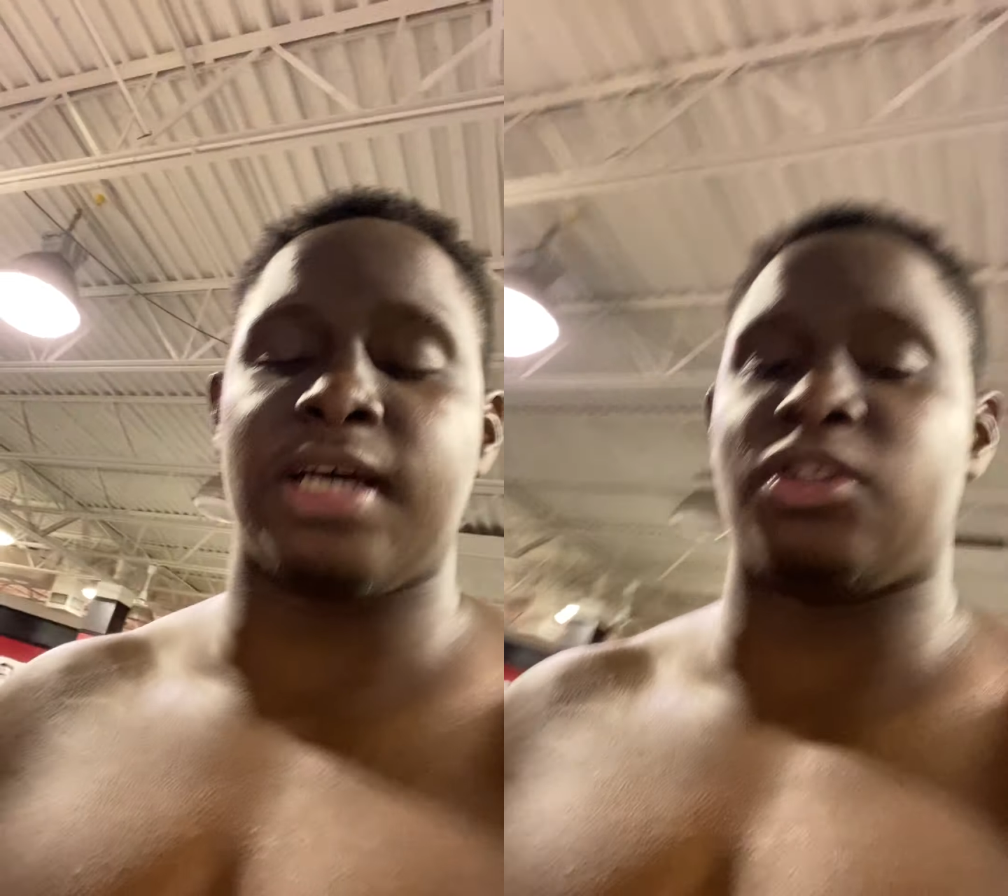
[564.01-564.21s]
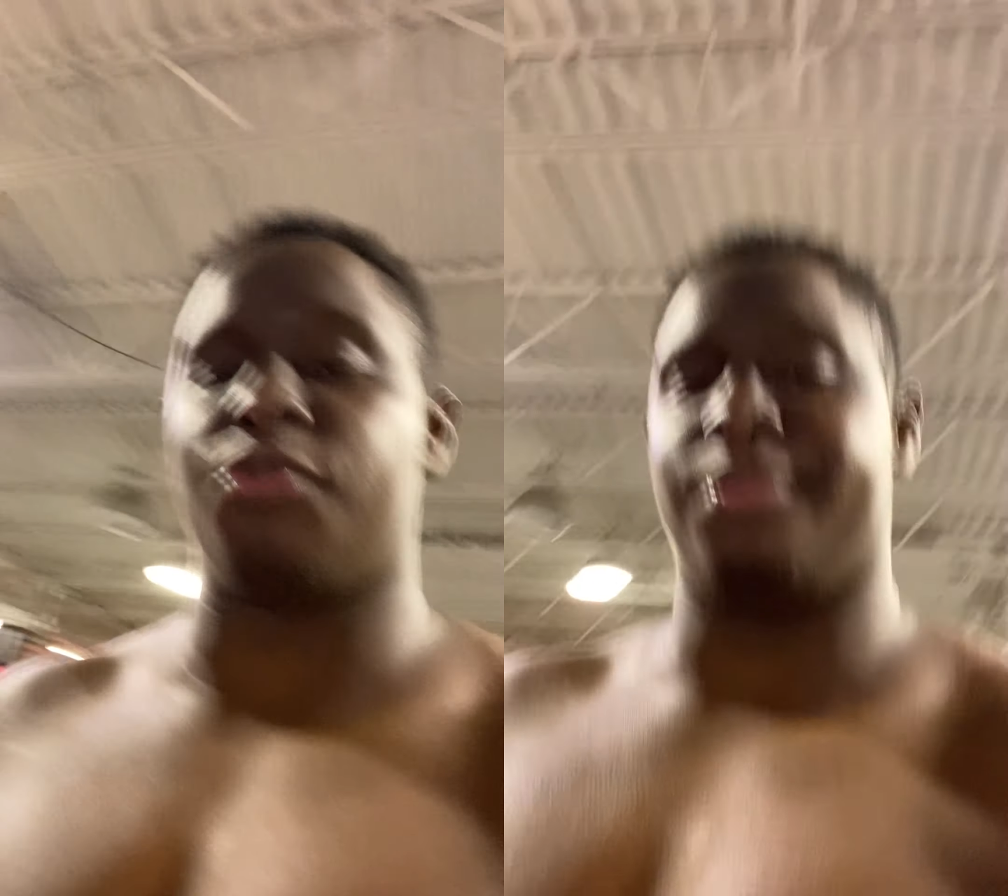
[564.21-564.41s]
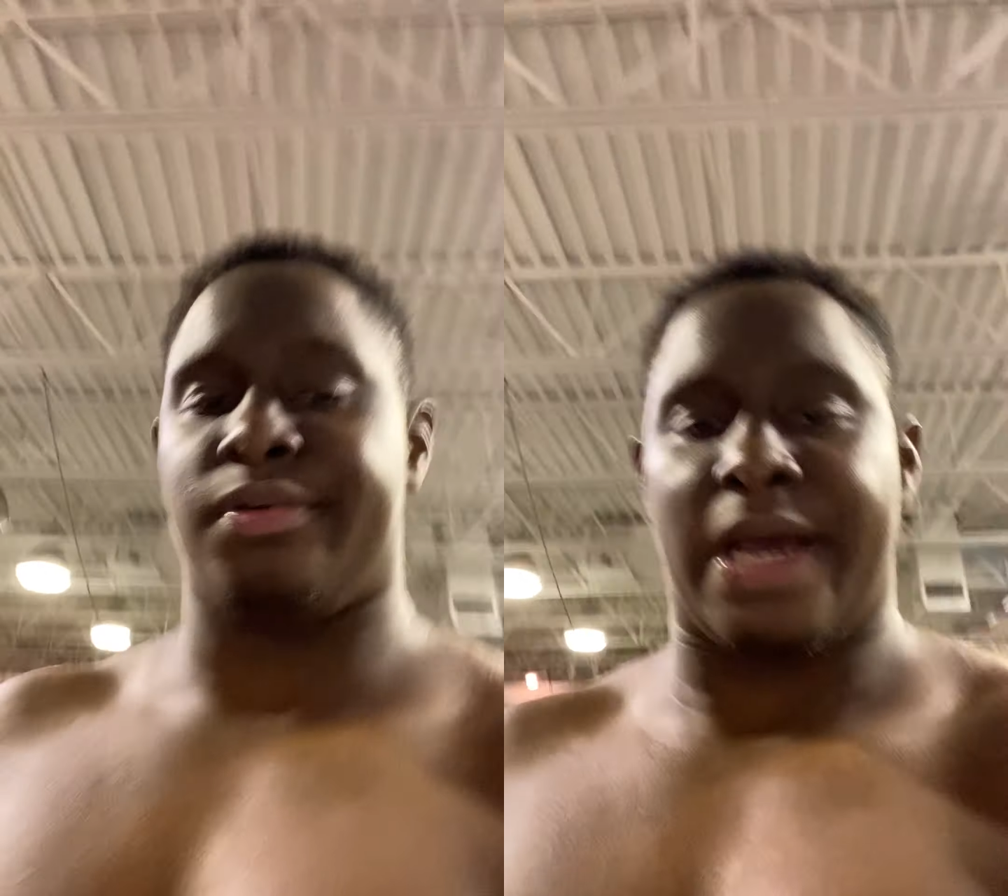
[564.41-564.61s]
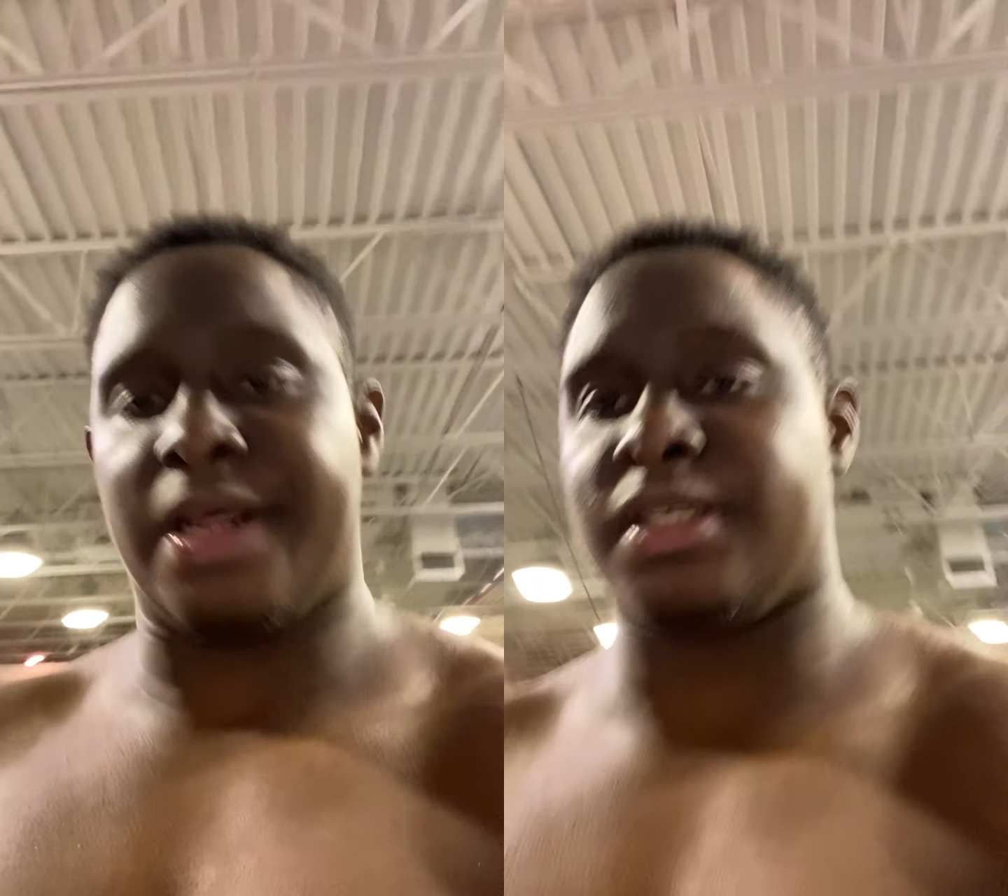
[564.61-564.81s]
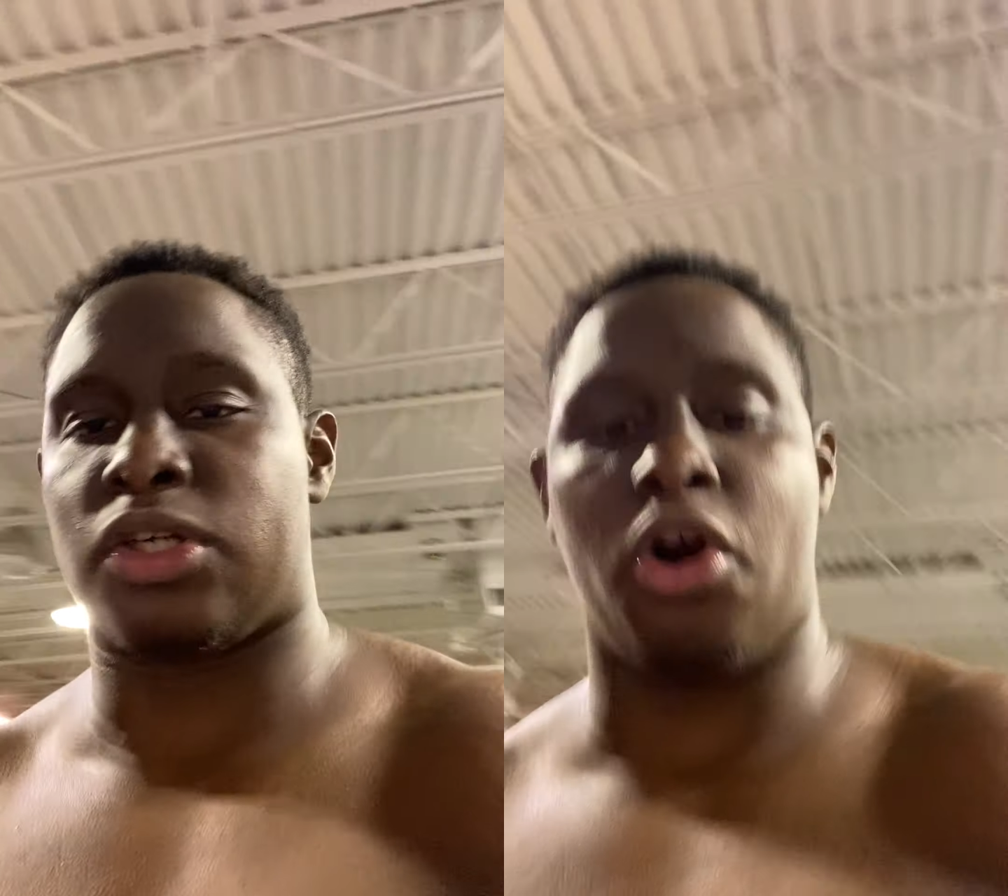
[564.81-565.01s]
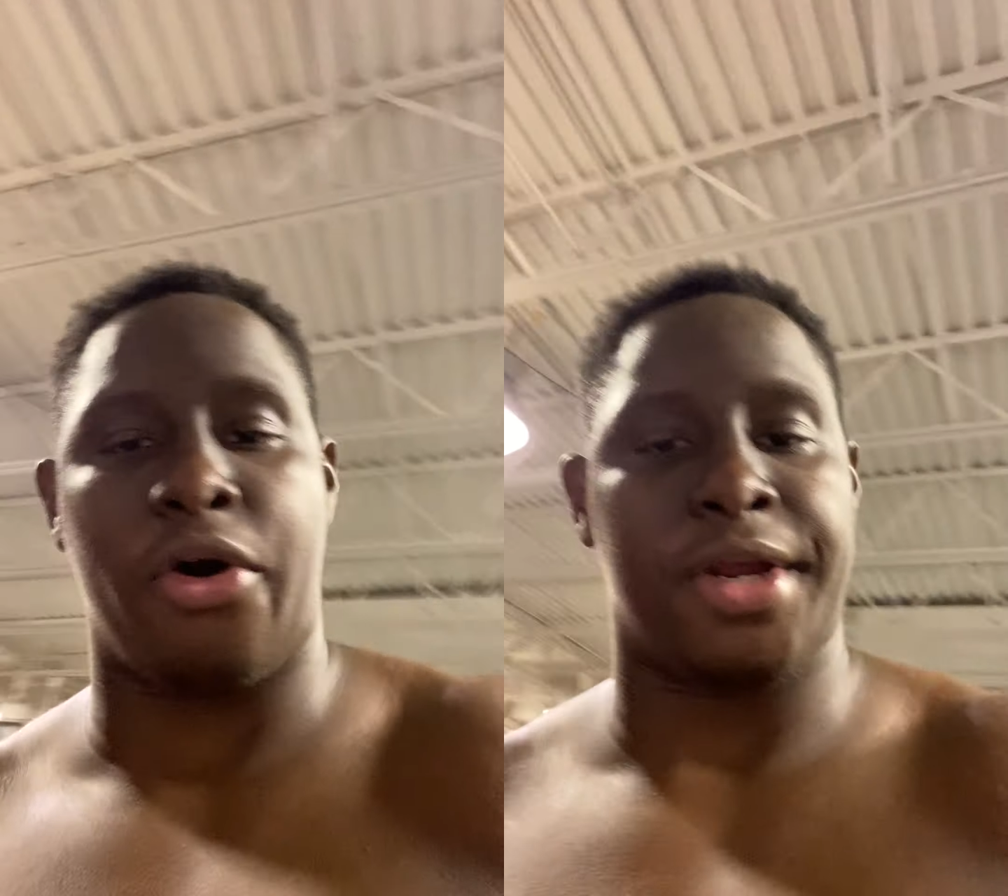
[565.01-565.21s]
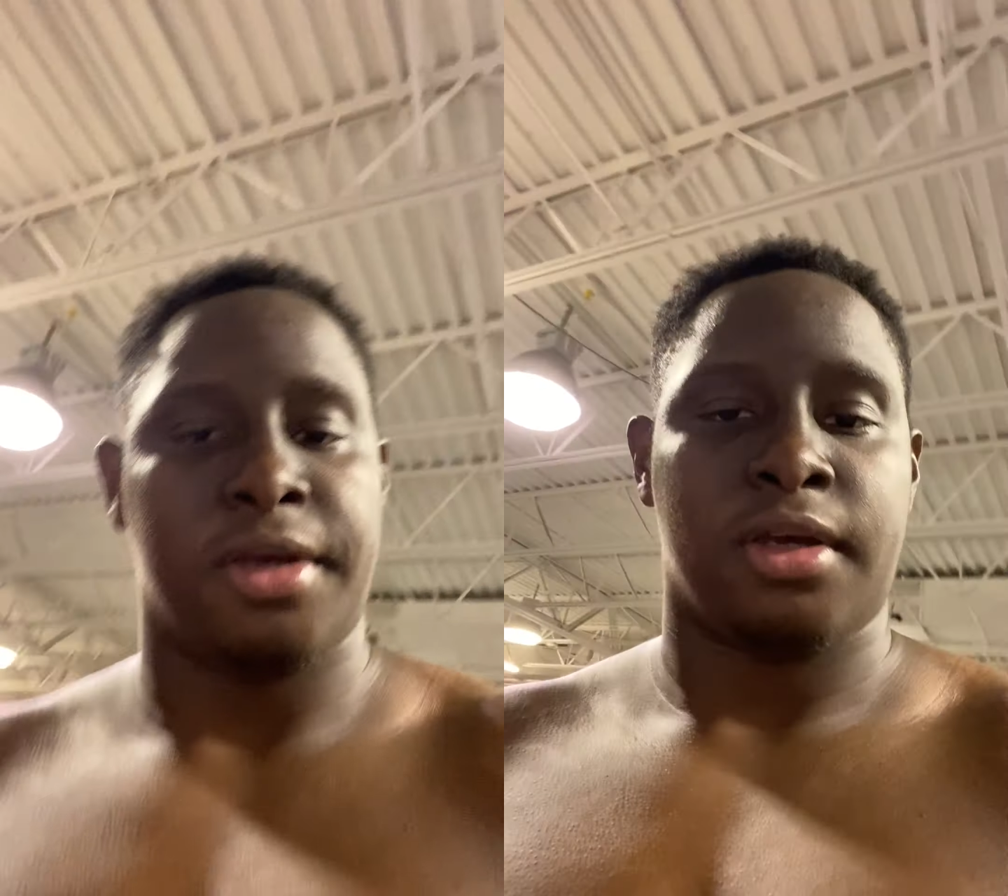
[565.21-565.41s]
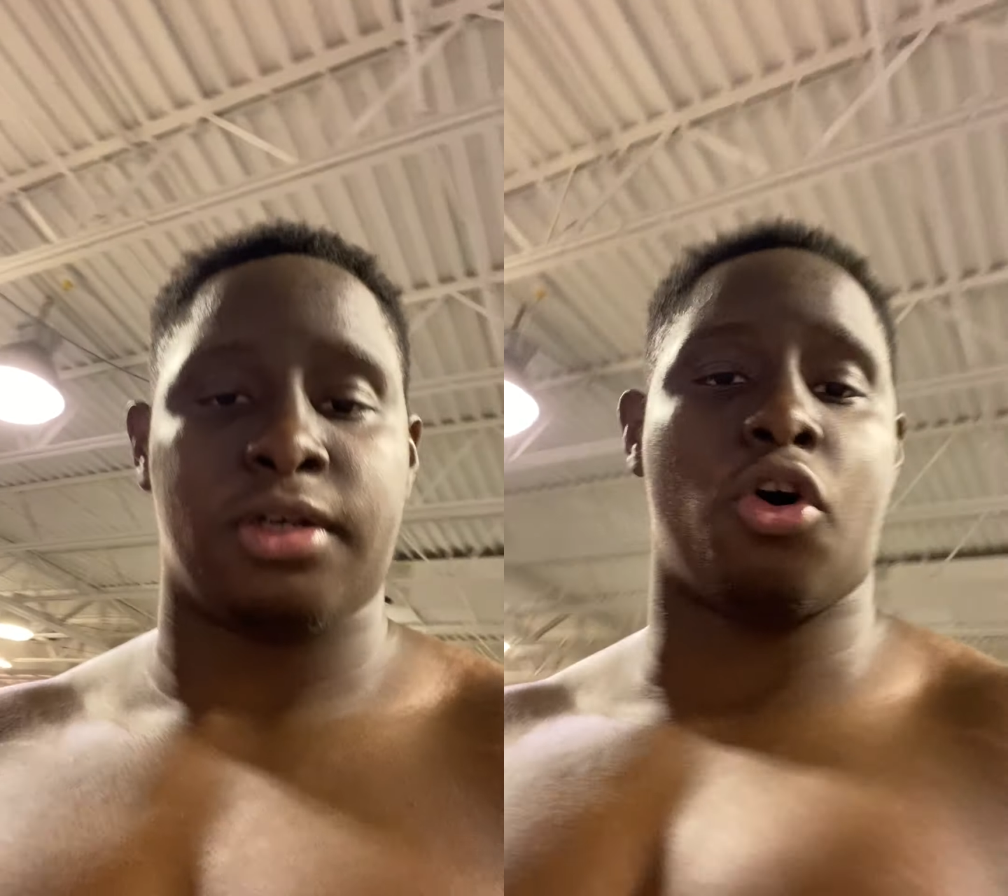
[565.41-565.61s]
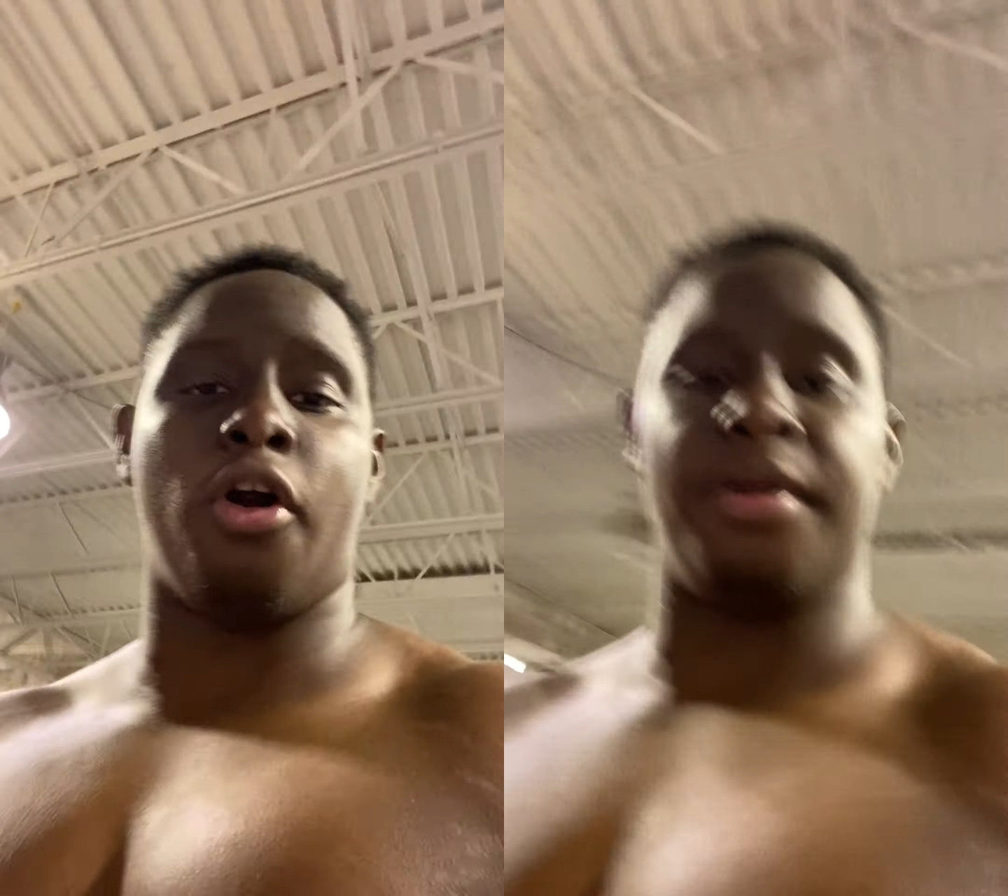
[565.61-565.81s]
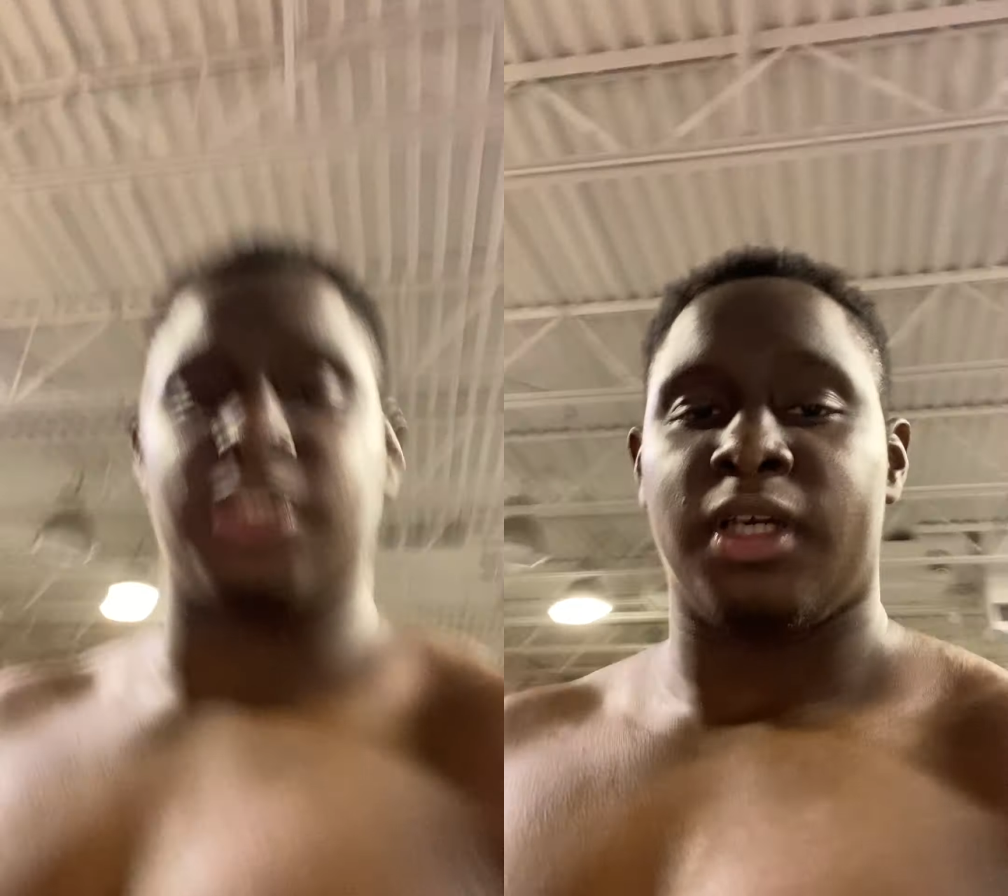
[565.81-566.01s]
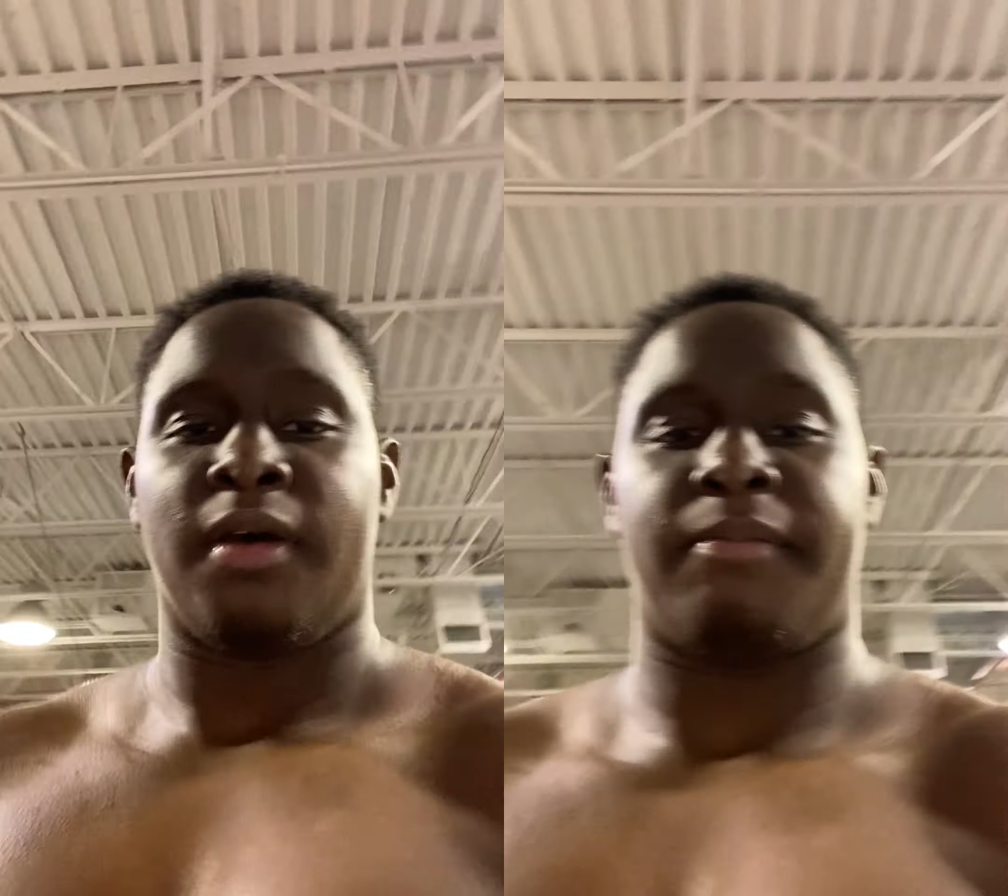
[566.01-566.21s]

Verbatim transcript: I told people like "Hey, sorry, garbage.